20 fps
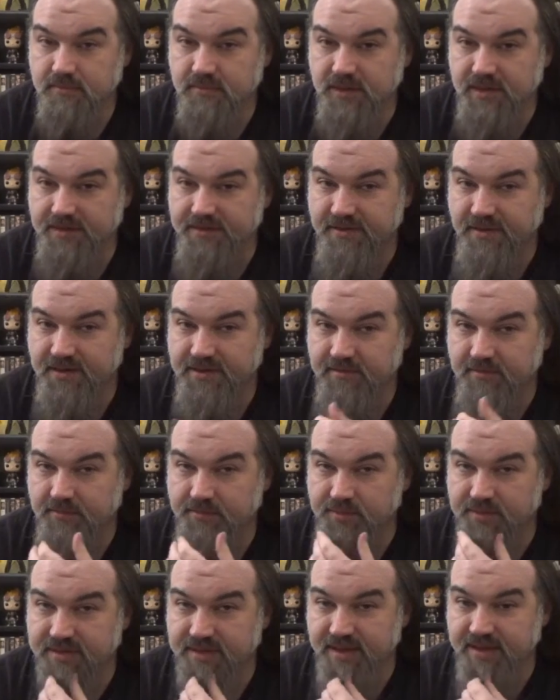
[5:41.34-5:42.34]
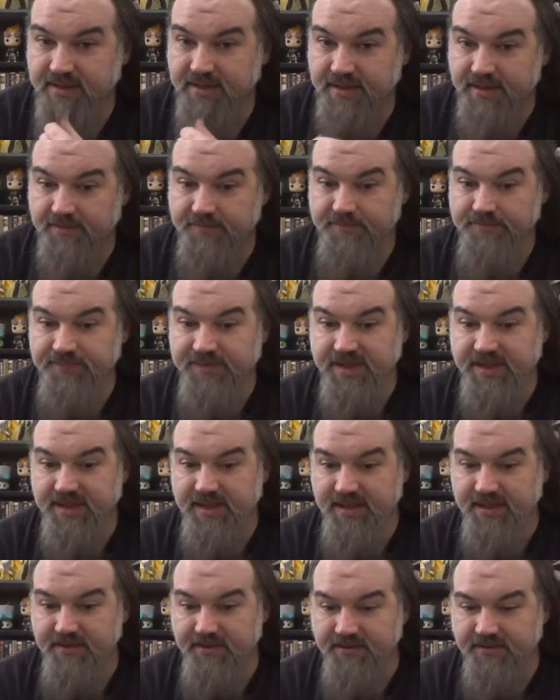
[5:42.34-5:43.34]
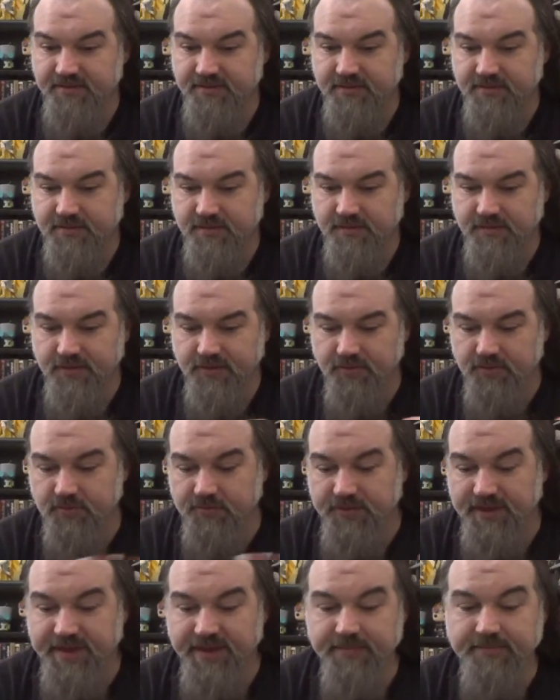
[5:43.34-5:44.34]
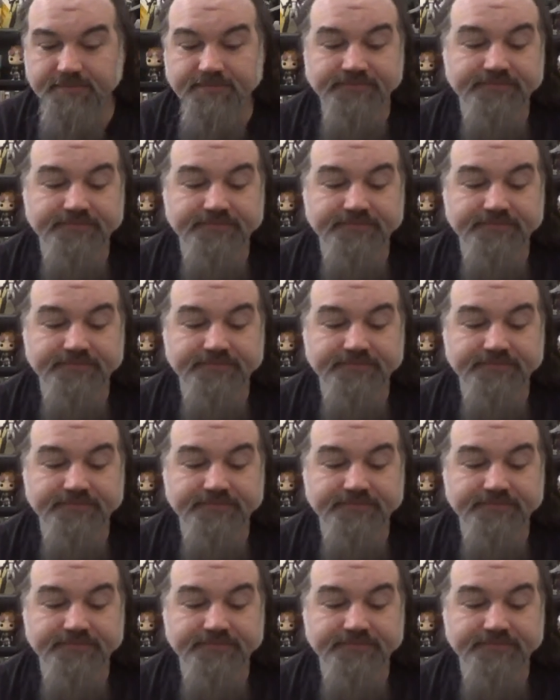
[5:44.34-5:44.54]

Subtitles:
It's not someone pretending. It is the old man.